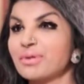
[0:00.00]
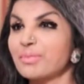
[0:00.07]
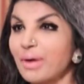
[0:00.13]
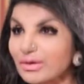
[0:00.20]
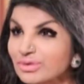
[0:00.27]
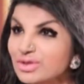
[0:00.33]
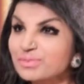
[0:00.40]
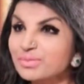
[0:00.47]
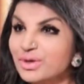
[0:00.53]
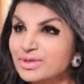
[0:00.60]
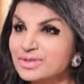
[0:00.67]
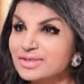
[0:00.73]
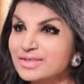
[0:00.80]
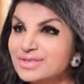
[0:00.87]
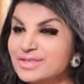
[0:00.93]
I'm a mountain
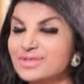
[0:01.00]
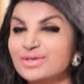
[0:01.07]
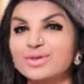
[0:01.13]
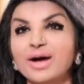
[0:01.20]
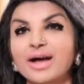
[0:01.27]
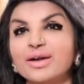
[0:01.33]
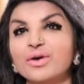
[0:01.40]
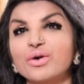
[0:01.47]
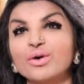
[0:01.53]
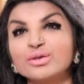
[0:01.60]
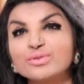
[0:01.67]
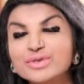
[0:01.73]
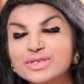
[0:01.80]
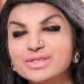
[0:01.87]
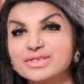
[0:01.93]
person, so I
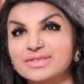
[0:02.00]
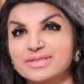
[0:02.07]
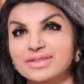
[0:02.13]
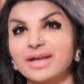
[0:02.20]
always